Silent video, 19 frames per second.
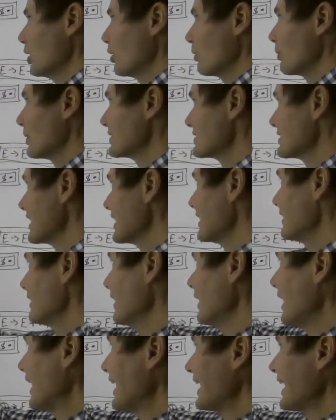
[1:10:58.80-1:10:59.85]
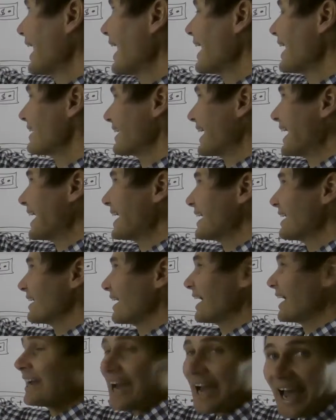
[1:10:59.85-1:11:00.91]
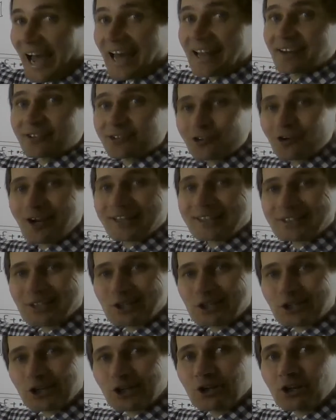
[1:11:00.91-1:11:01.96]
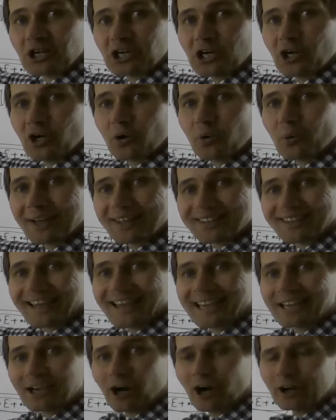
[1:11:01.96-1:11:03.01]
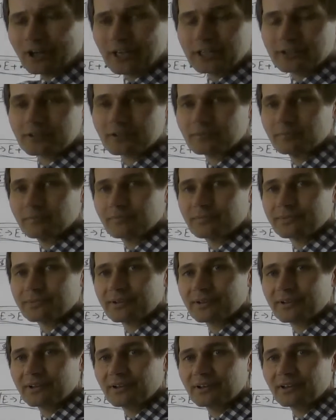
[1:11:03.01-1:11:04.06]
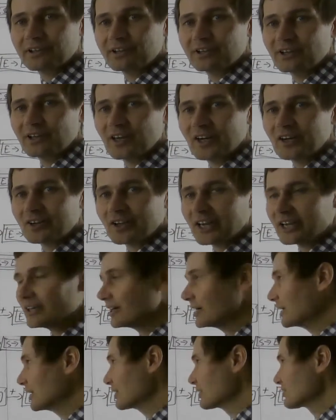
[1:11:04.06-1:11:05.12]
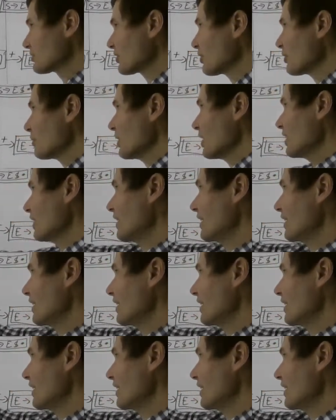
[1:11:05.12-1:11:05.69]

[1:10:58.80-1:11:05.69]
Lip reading: was that I had a transition with A on it. Okay, so